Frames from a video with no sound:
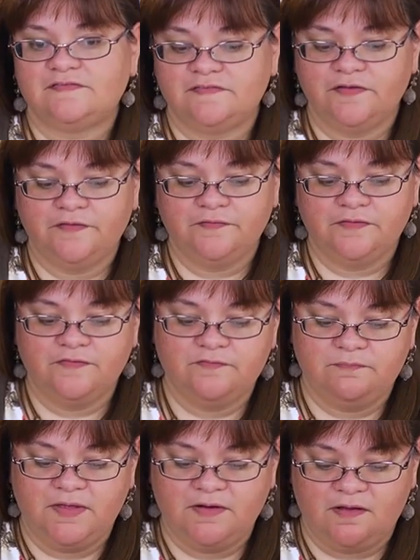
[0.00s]
so you've
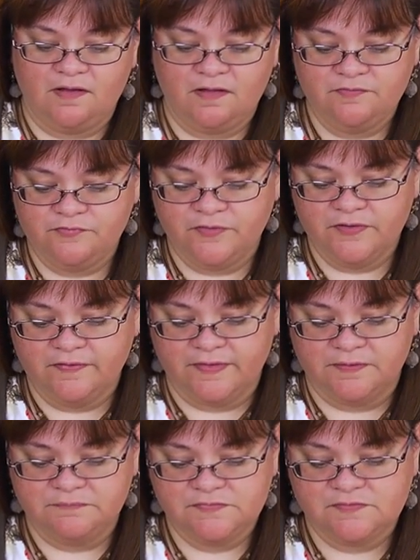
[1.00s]
made all four
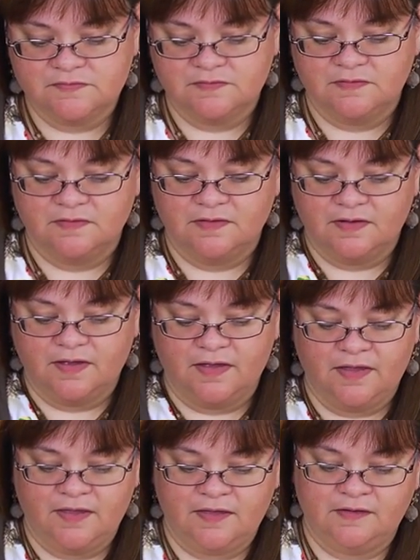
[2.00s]
limbs
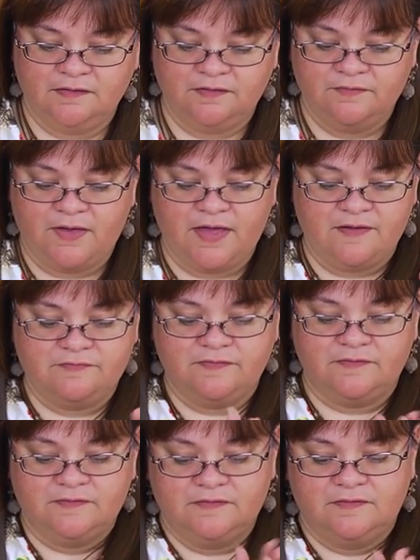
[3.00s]
and you
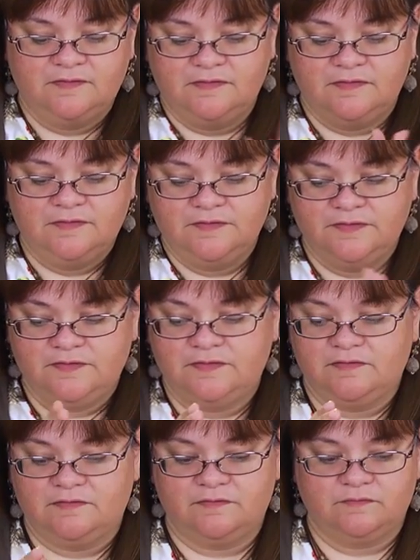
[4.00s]
have
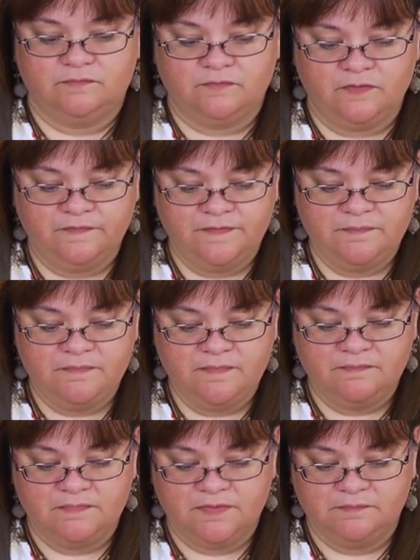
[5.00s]
rolled
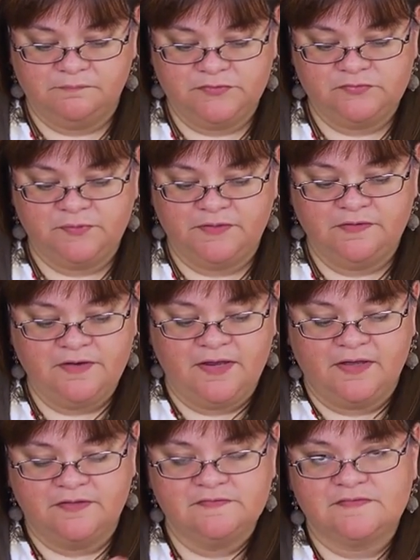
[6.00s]
them between your
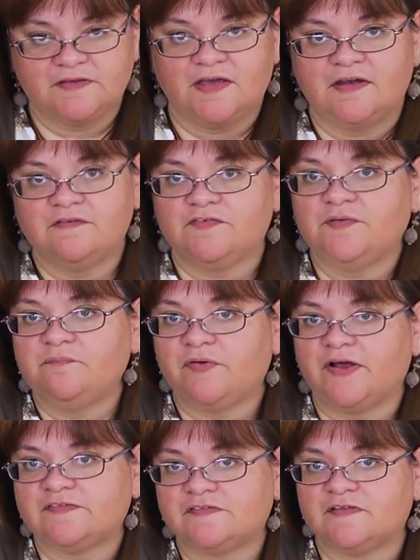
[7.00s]
hands to kind of
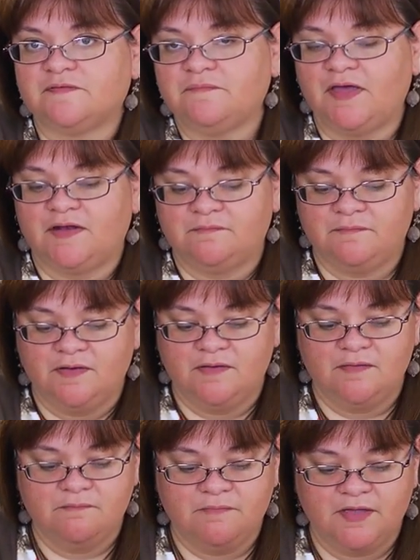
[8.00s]
compress them and
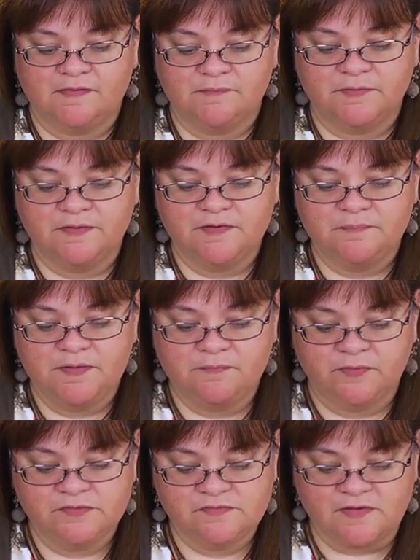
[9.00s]
make them a little bit
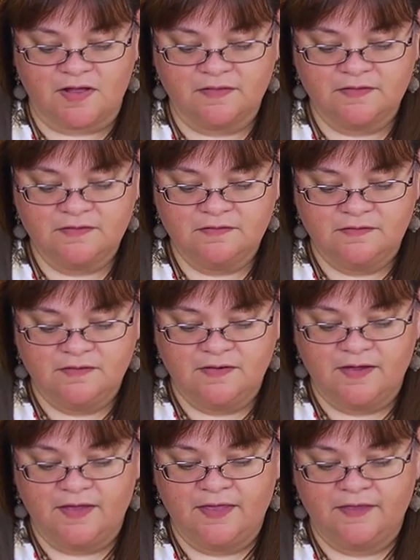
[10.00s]
more solid.
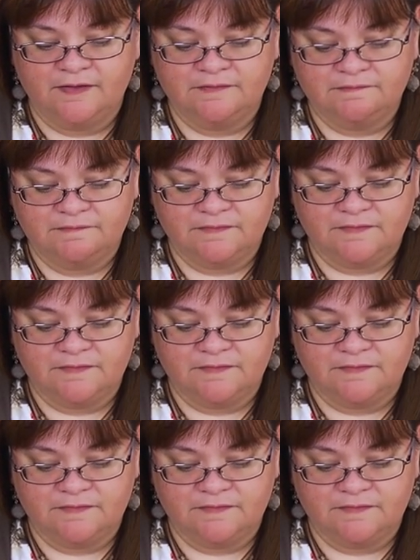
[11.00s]
And